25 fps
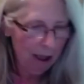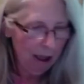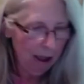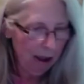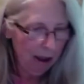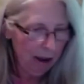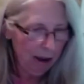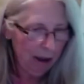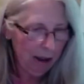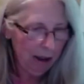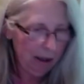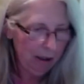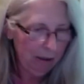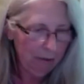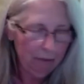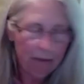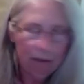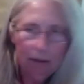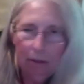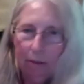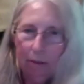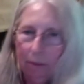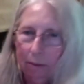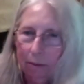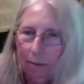have
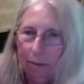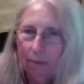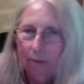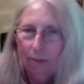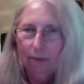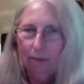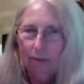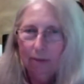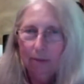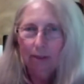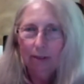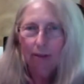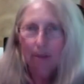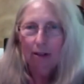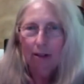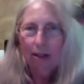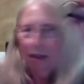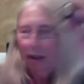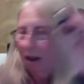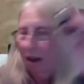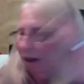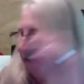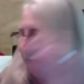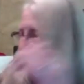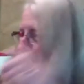
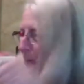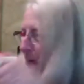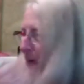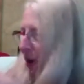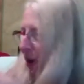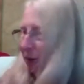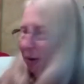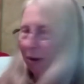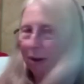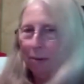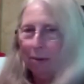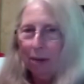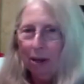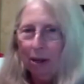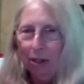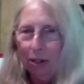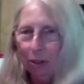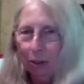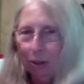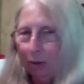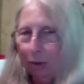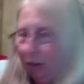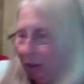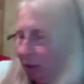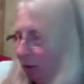a battery. I'm not sure
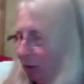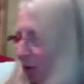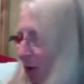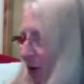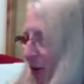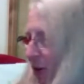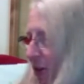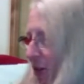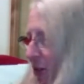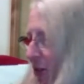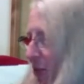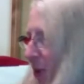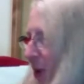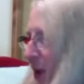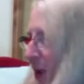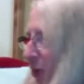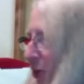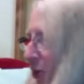which one of these batteries